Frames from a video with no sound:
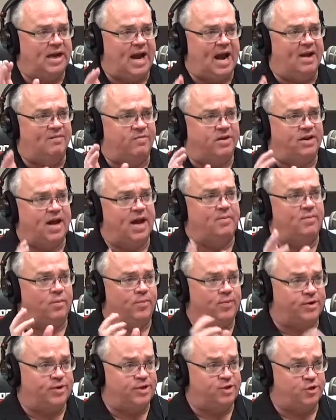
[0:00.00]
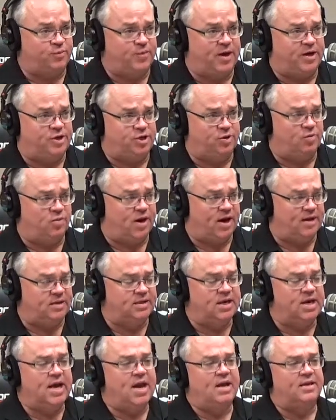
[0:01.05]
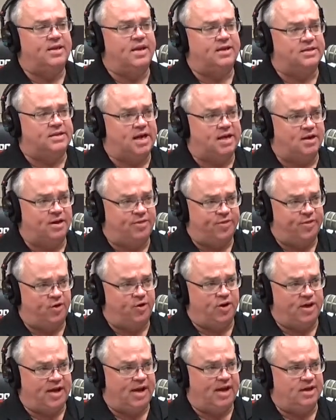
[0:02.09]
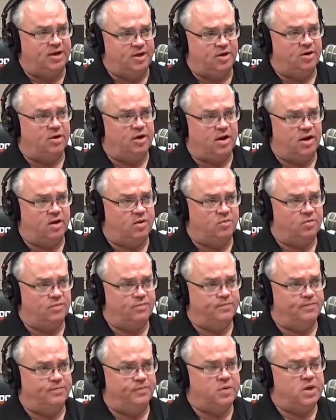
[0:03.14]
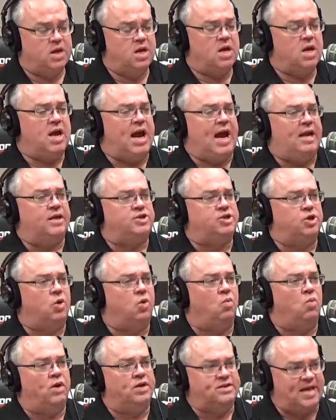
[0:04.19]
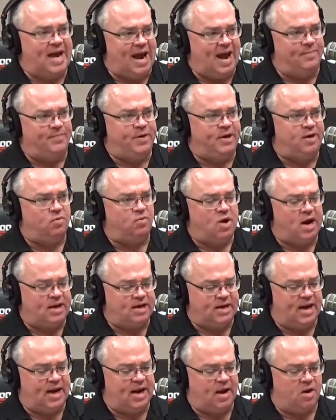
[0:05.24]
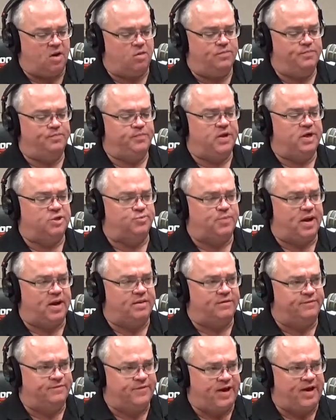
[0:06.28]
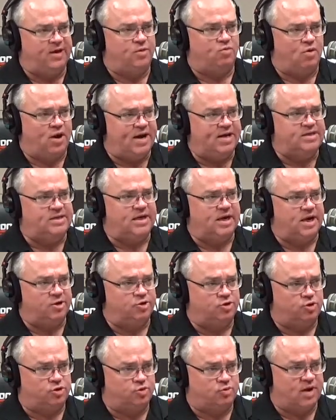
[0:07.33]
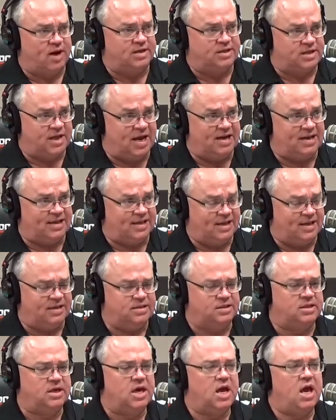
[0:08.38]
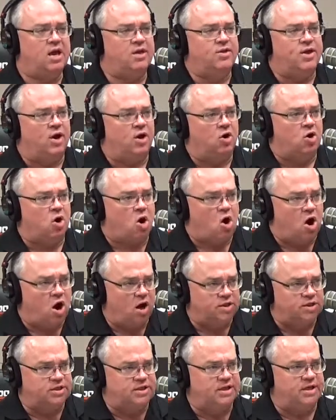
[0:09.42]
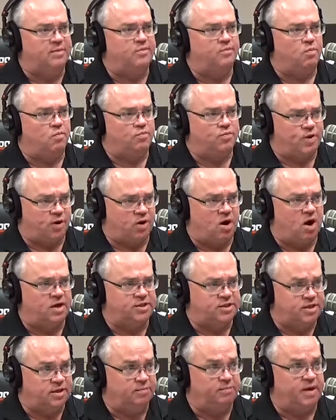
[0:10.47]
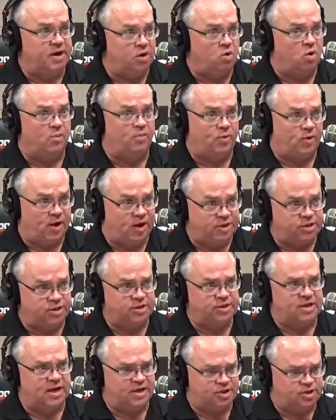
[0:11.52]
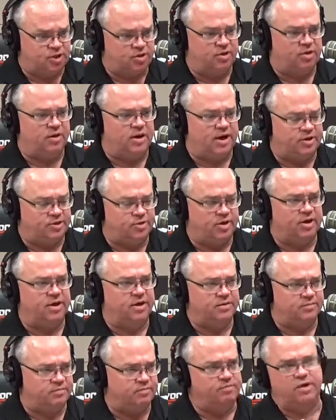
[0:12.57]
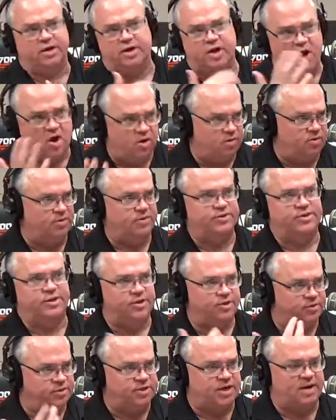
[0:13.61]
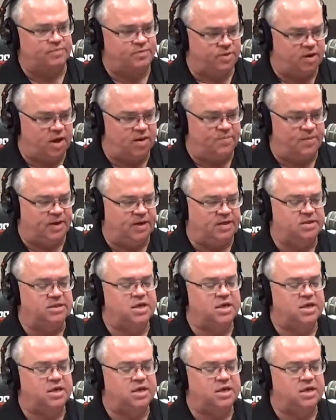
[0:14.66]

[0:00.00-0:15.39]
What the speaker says: have a labor participation rate that's at a 38-year low. And so what's happening right now is by the Fed raising interest rates like this, they're costing big corporations like General Electric and McDonald's and those types of companies.